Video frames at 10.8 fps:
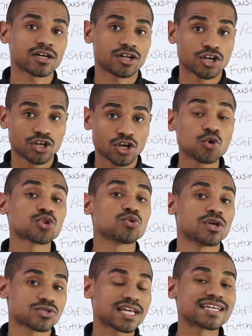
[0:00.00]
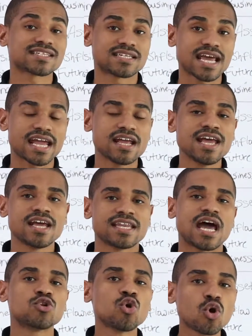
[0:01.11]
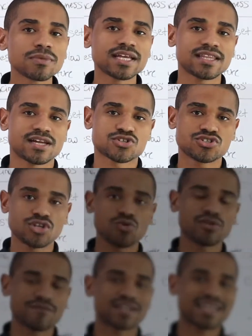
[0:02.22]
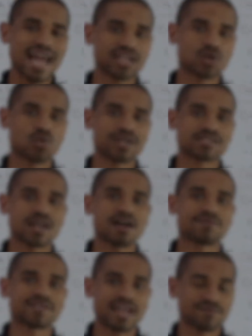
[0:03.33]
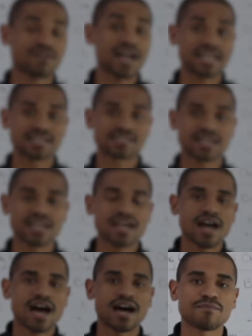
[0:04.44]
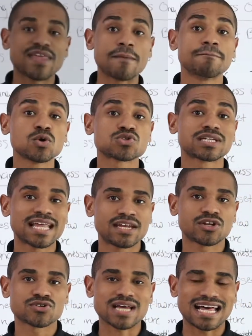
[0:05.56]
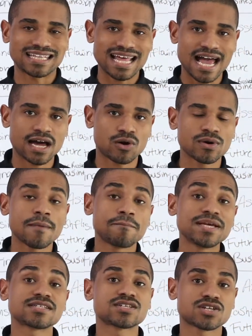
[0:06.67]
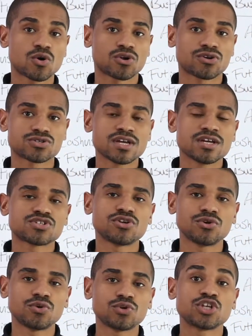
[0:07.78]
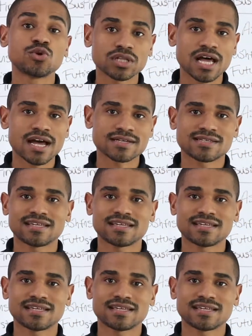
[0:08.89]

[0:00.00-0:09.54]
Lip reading: going to go through those things today. Now, normally there's two different categories of debt financing that most lenders allow business owners to utilize to